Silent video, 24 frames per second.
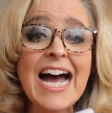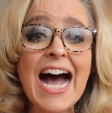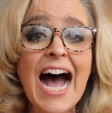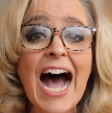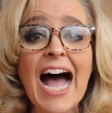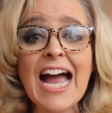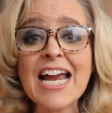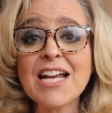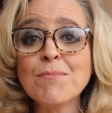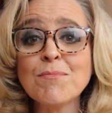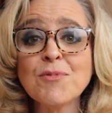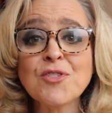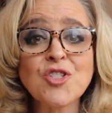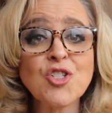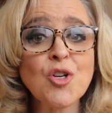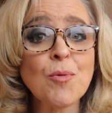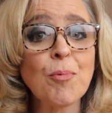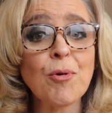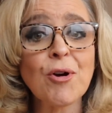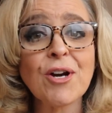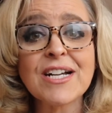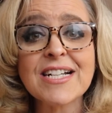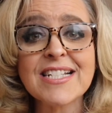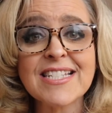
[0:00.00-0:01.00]
I am
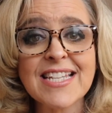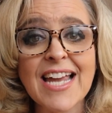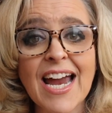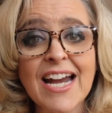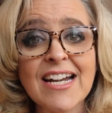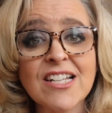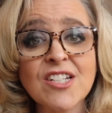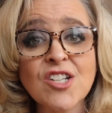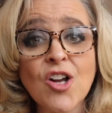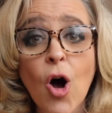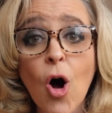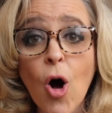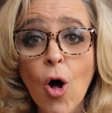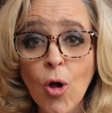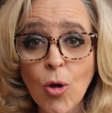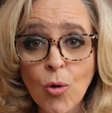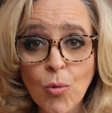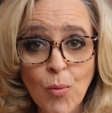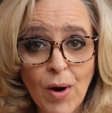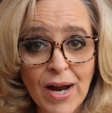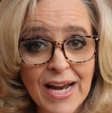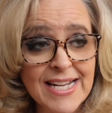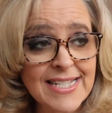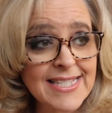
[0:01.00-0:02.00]
super excited
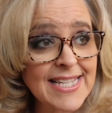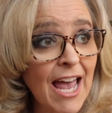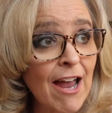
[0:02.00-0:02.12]
always